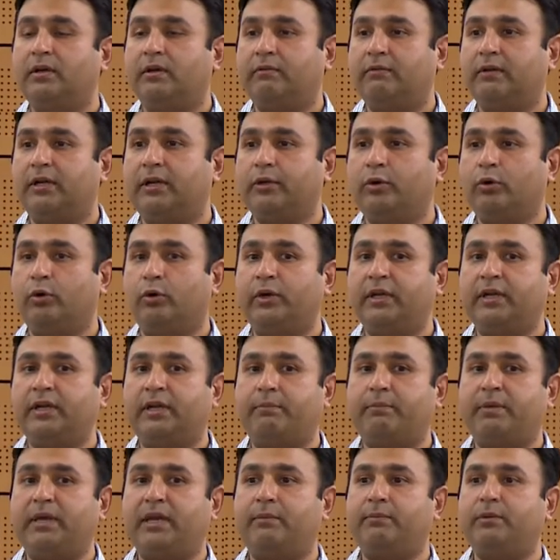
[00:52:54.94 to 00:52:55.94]
will go in
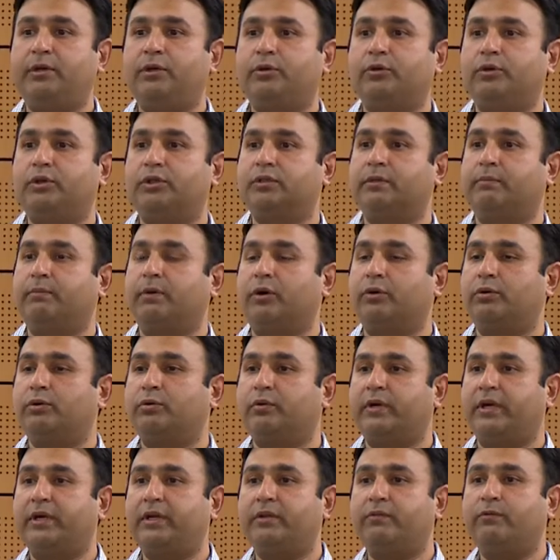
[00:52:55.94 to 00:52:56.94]
a baby who is about
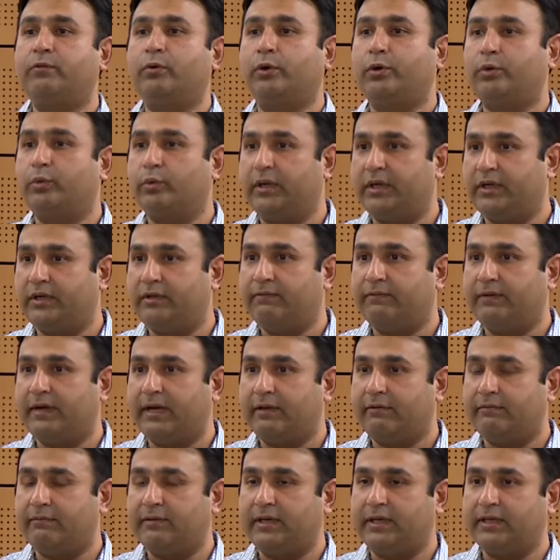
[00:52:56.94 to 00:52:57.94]
24,
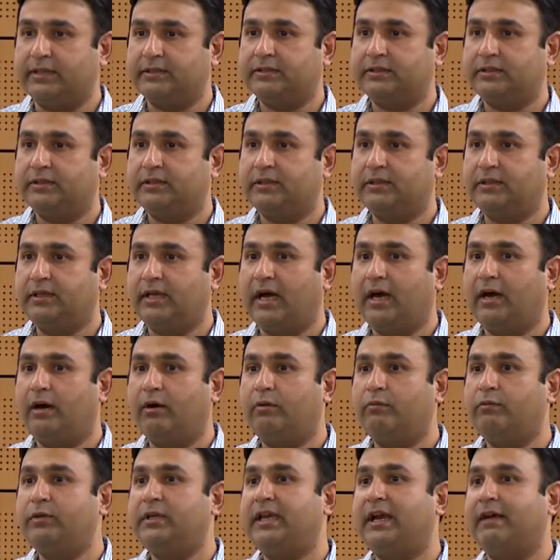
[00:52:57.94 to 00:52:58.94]
25 weeks.
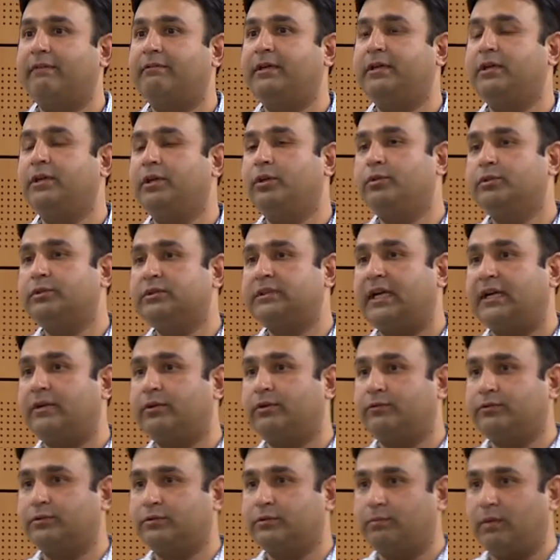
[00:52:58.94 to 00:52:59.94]
Now we have a new
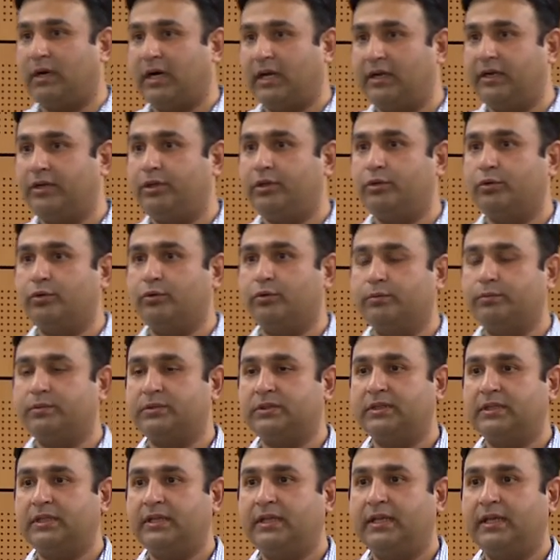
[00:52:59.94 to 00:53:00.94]
set of smaller
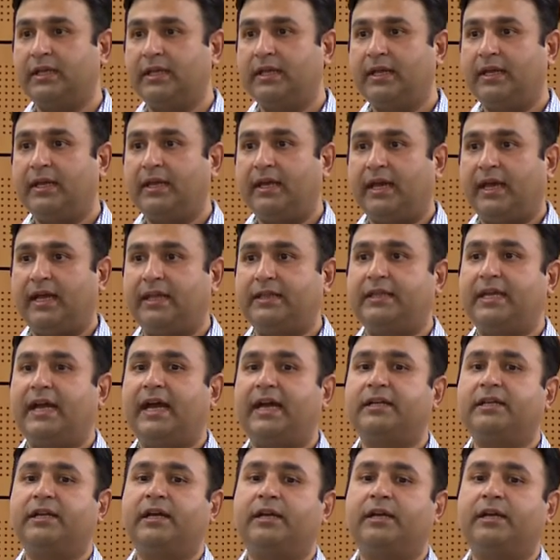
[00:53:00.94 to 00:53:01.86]
tubes, and that